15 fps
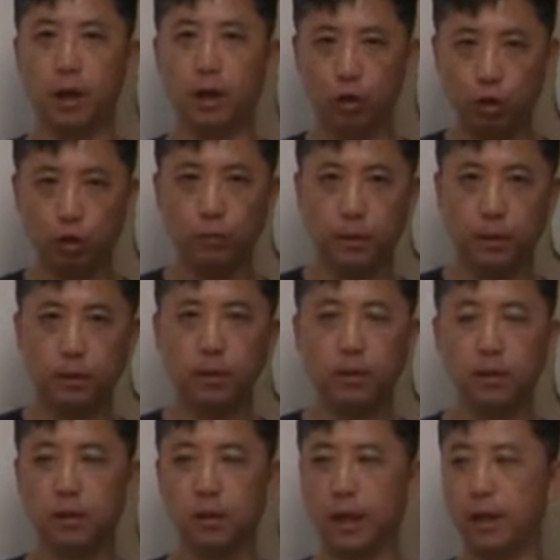human,
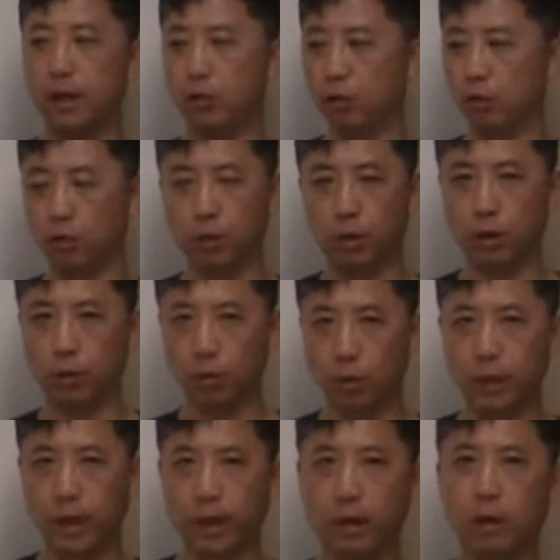then you don't wanna
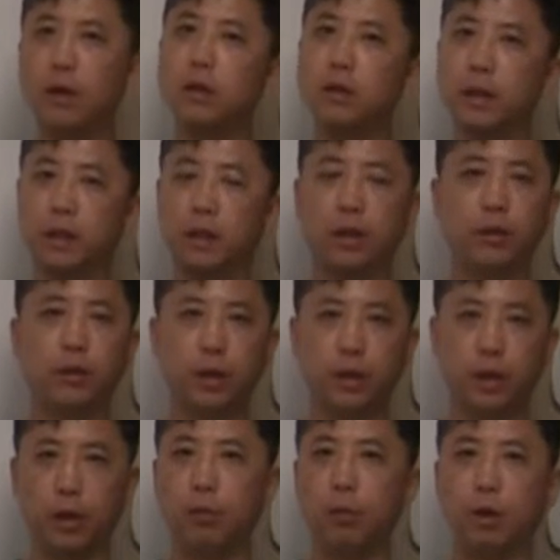go there, then
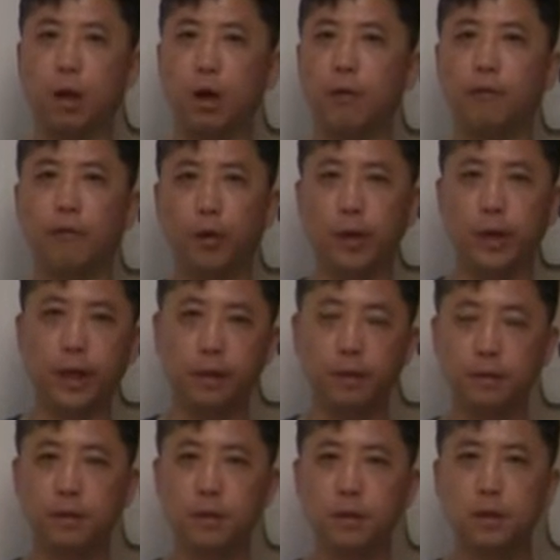they will avoid it.
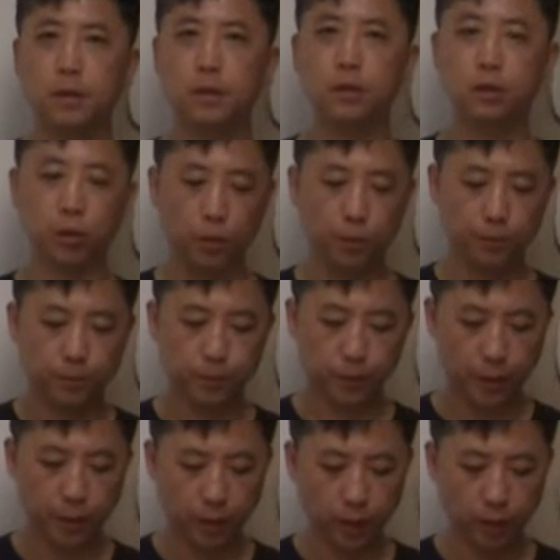So
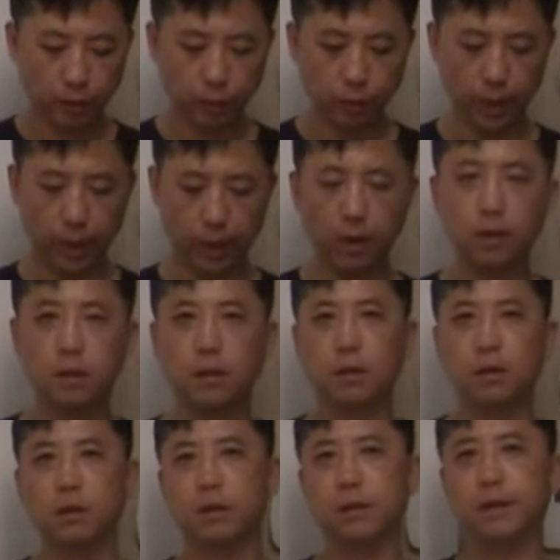in this way,
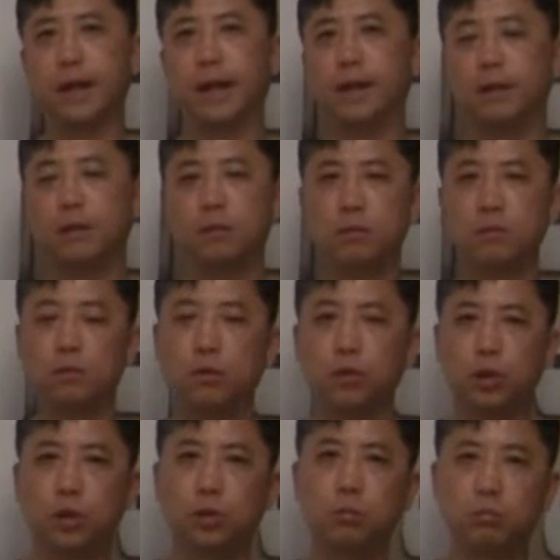that
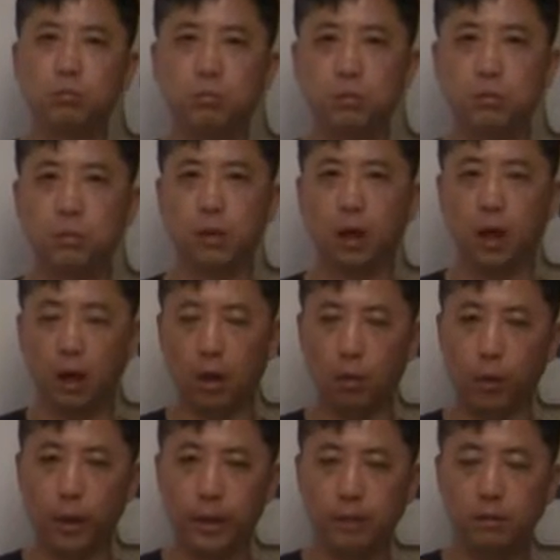
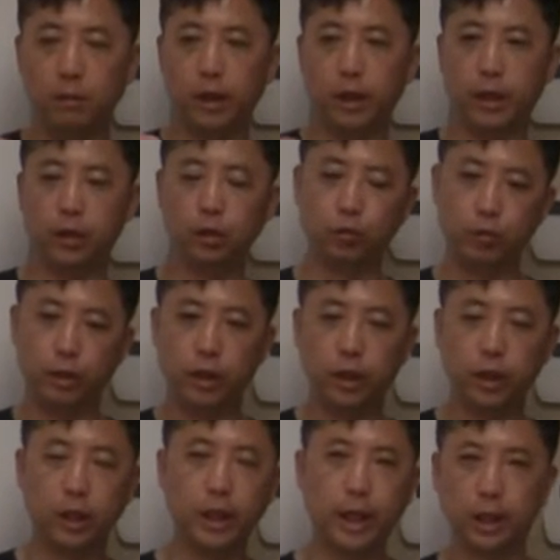when it is
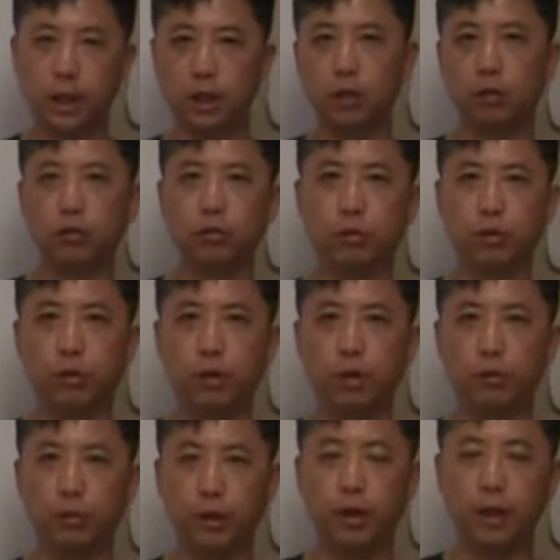really connected to
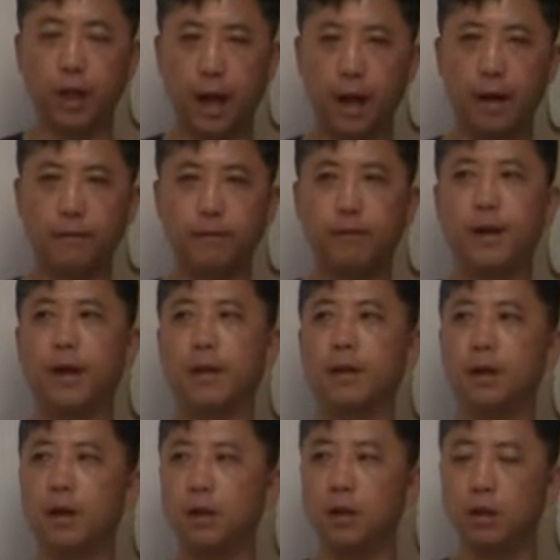the real life
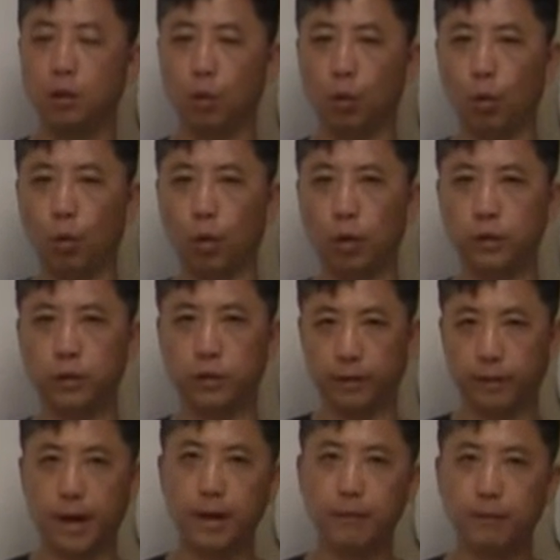and or
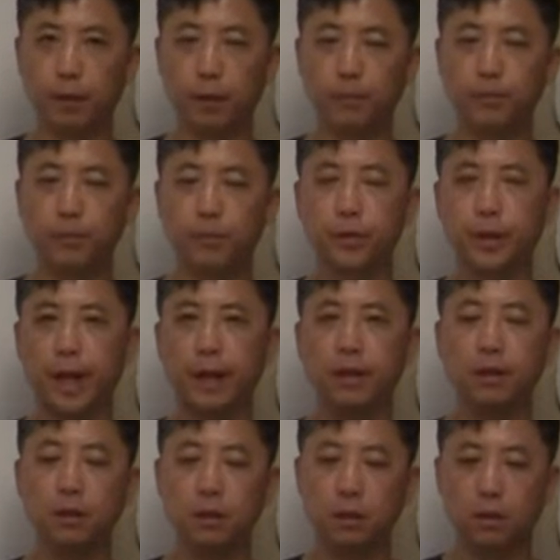survival, then